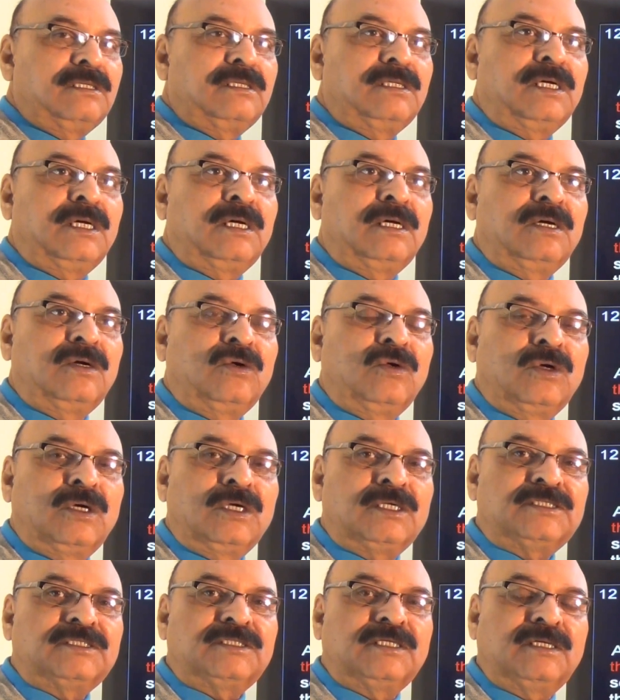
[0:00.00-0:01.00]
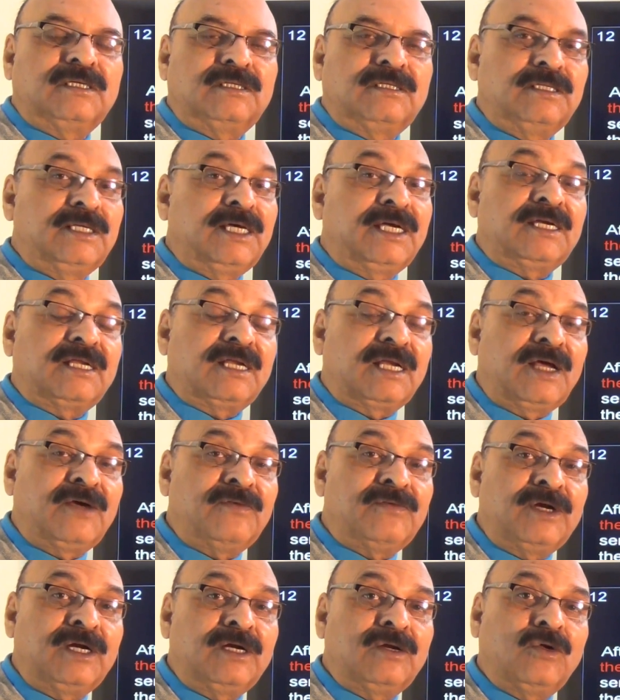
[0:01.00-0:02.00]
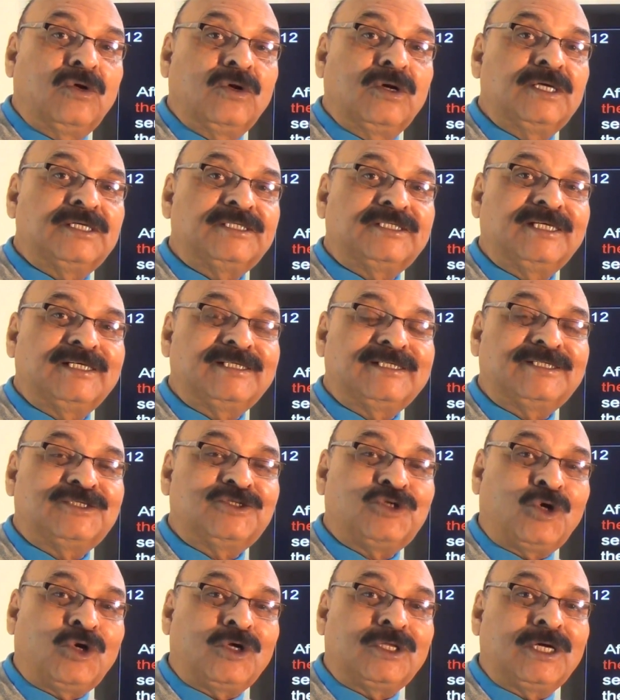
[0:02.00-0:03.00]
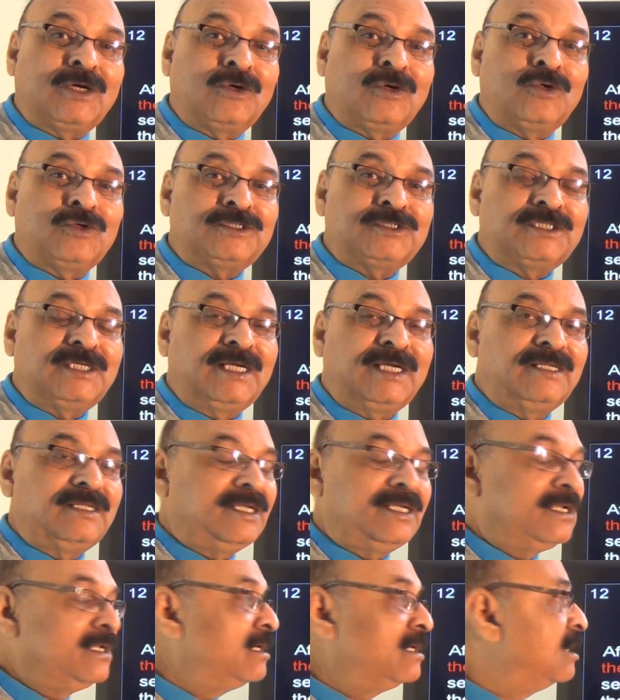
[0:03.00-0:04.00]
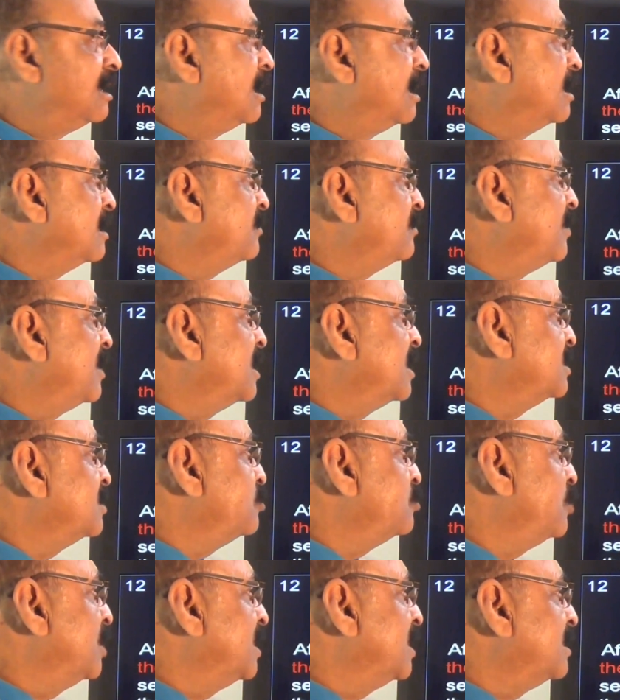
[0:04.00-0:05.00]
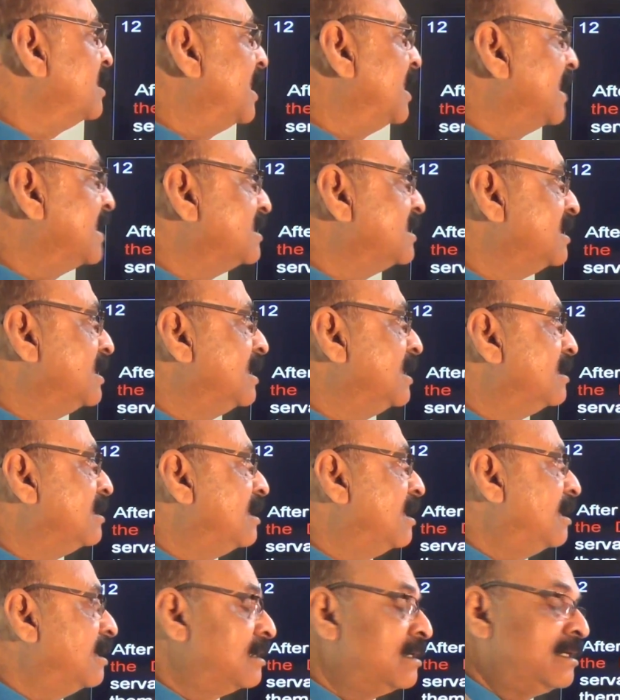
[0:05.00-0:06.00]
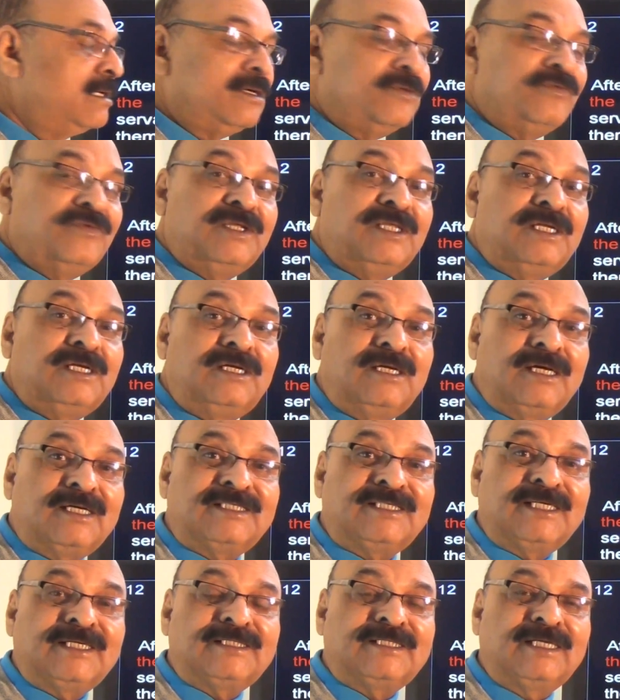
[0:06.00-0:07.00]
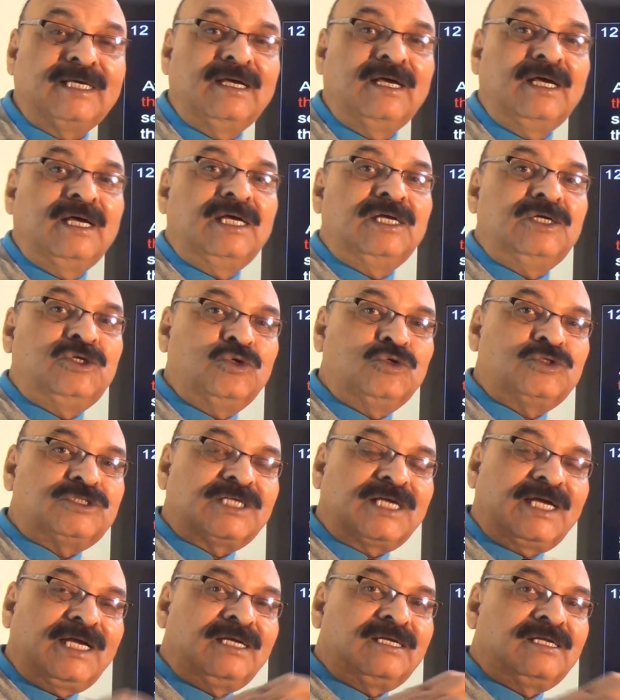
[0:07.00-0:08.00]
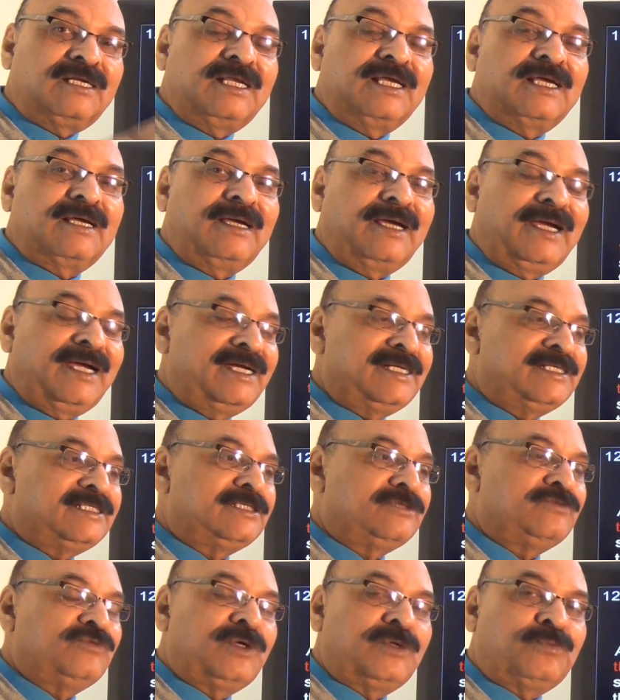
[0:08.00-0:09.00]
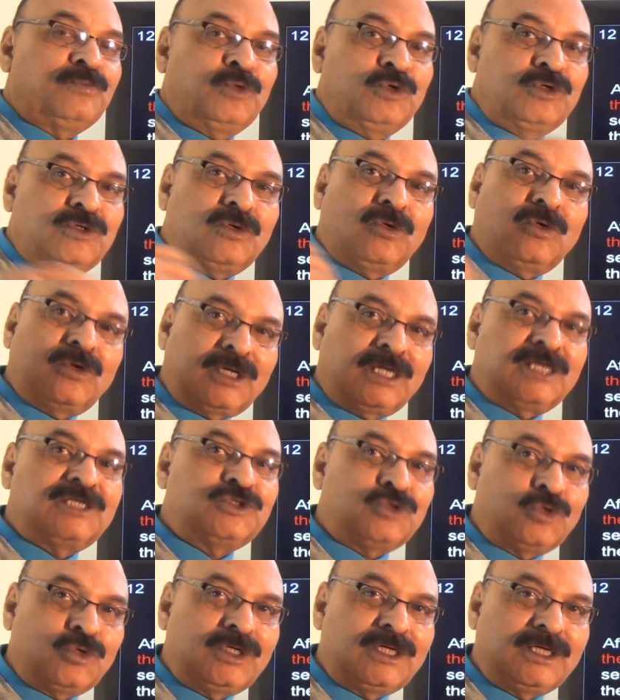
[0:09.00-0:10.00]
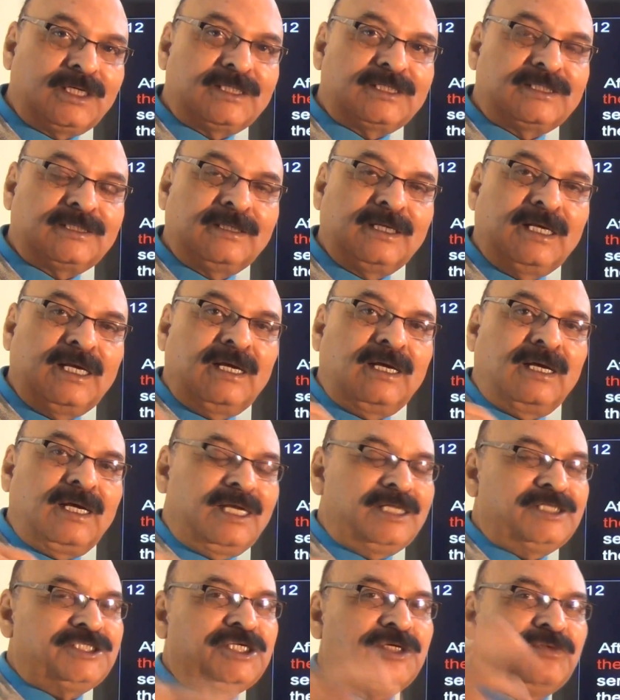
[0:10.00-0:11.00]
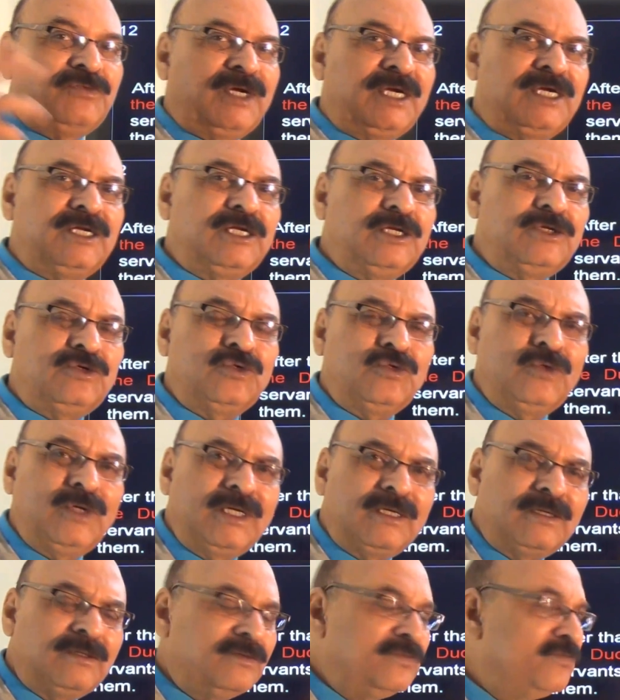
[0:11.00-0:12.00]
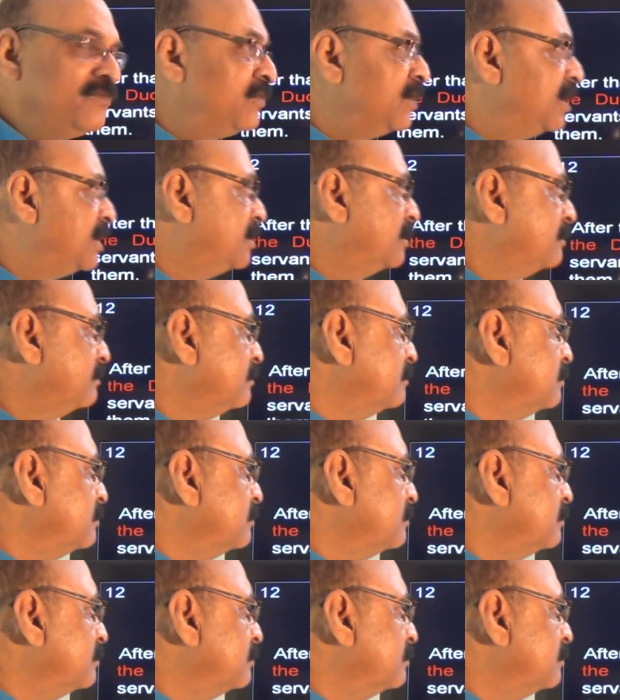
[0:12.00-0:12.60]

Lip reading: that Reverend Augustus saw the ghost, and then unfortunate accident occurred with the Duchess. Two skeleton hands were put on her shoulders, and she went into a fit.